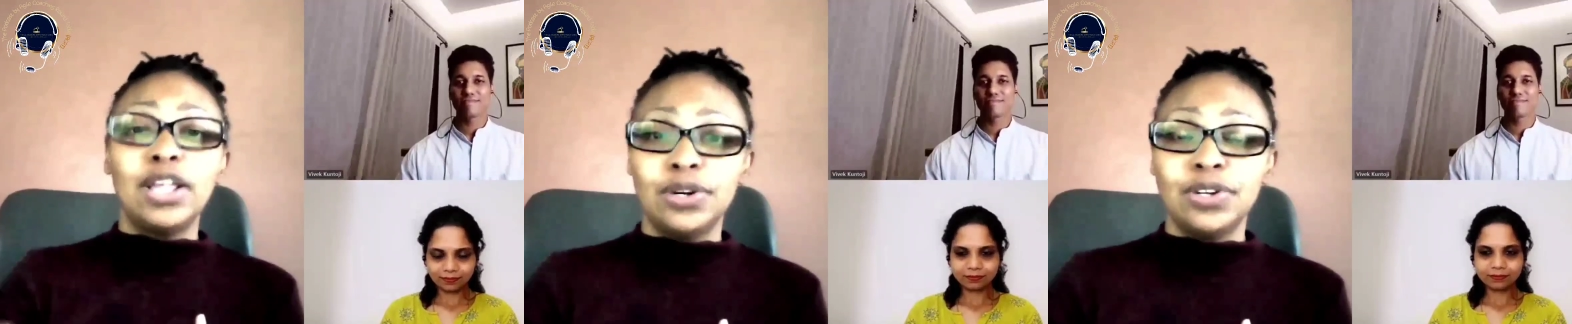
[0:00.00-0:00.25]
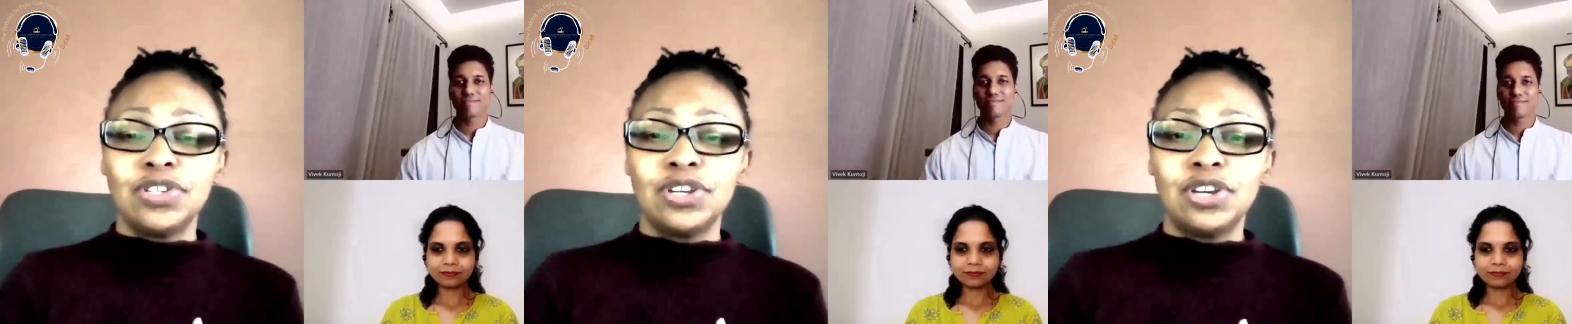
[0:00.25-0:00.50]

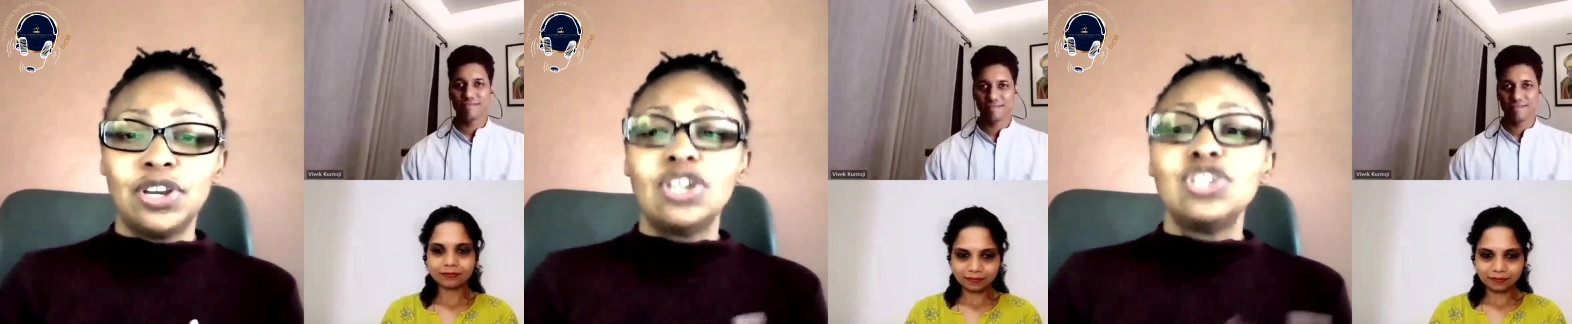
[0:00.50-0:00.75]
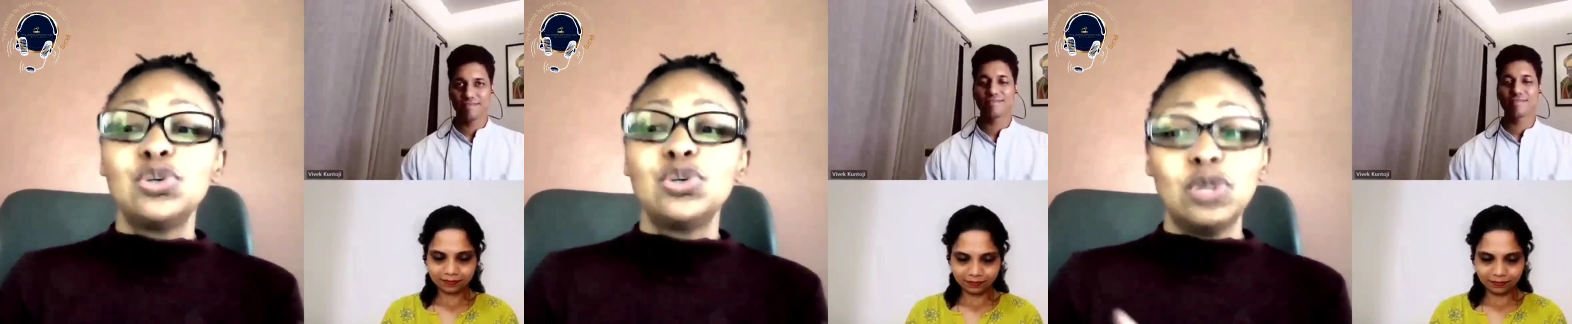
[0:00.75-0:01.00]
Speaker 1: others
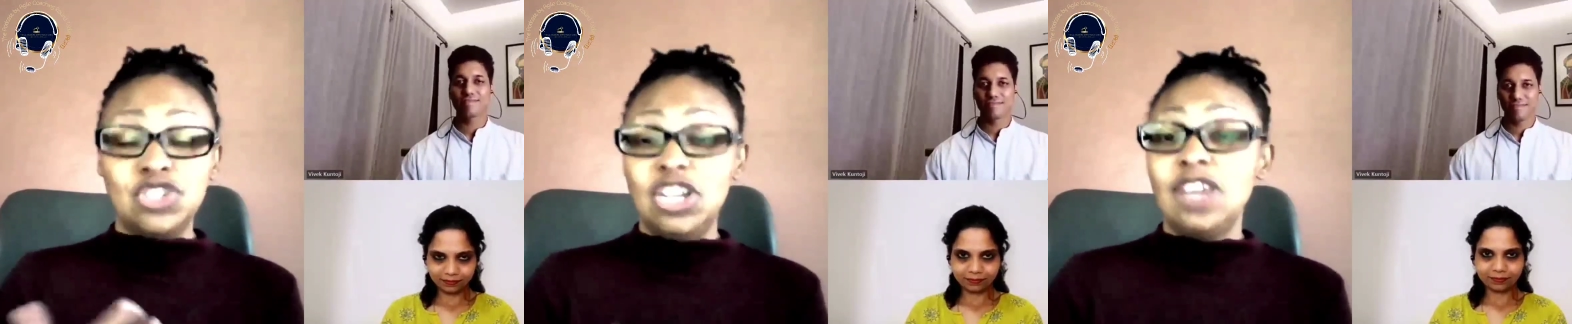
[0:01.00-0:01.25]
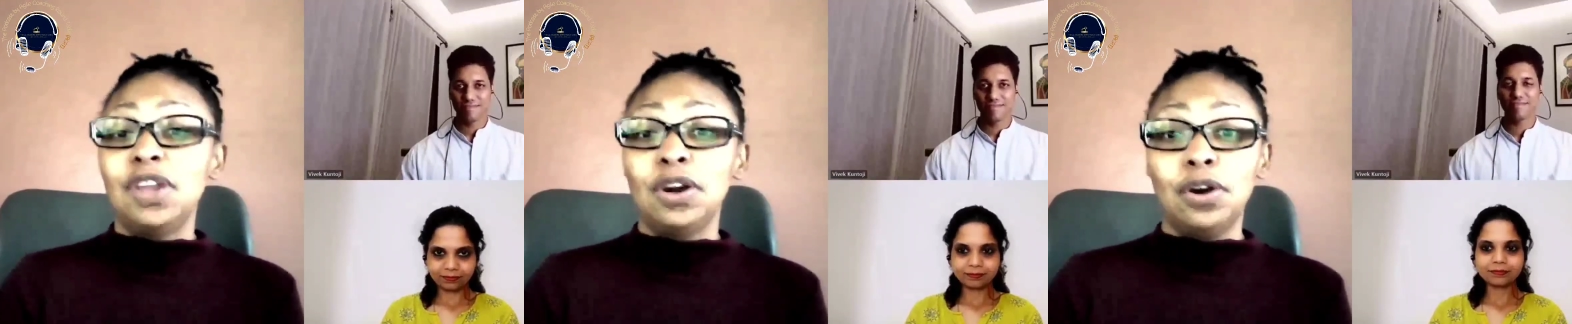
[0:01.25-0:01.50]
to
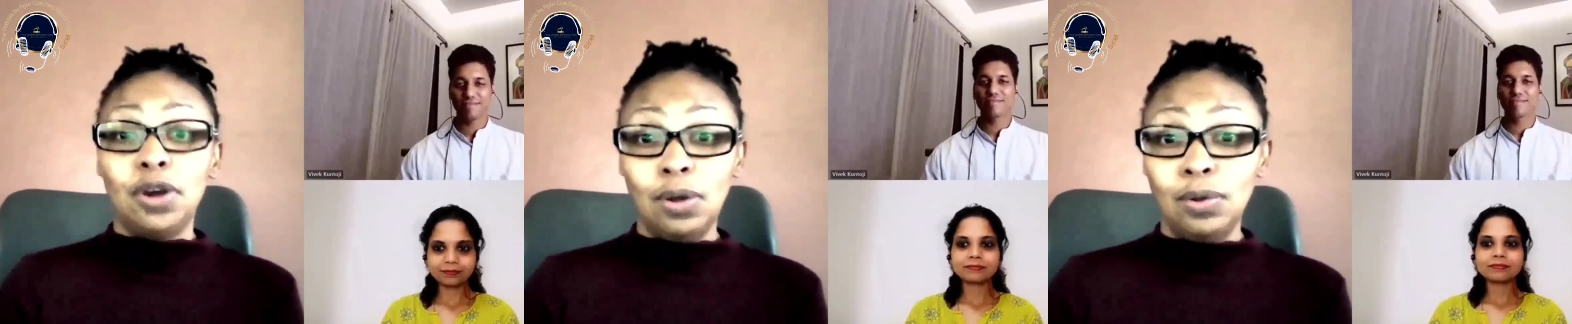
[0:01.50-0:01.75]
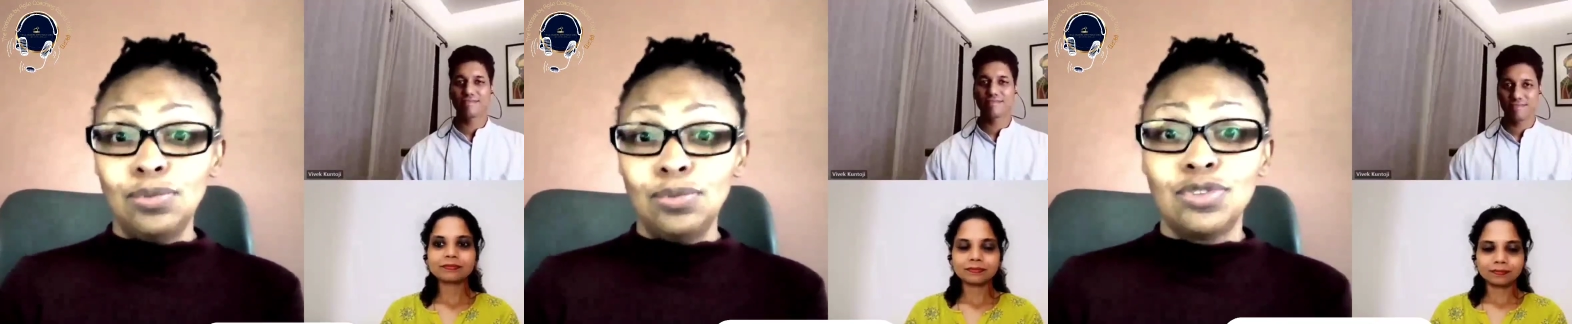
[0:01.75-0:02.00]
achieve their
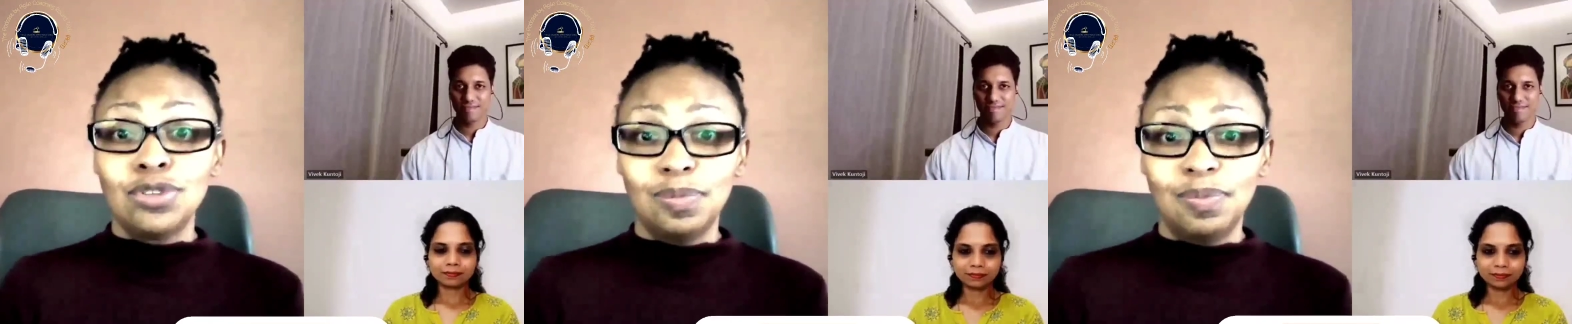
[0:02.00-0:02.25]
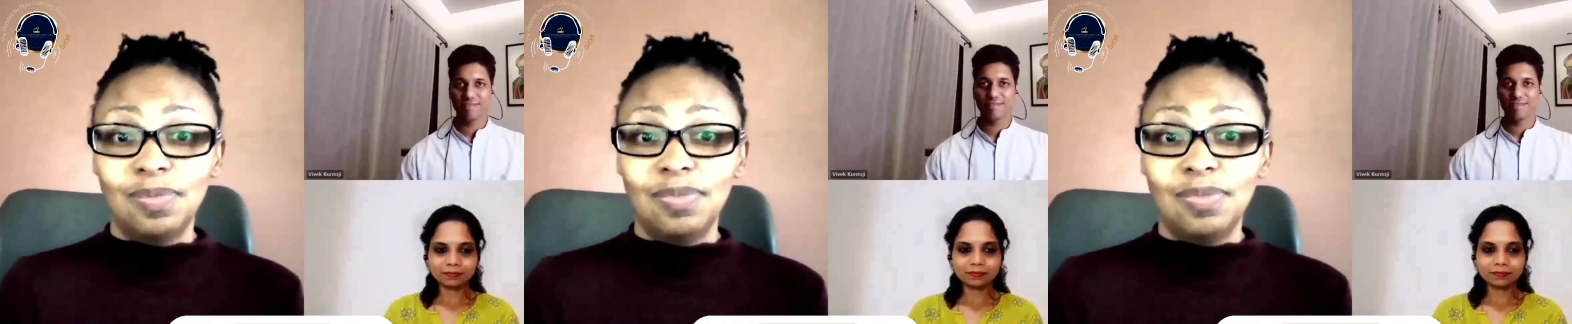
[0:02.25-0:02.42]
goals.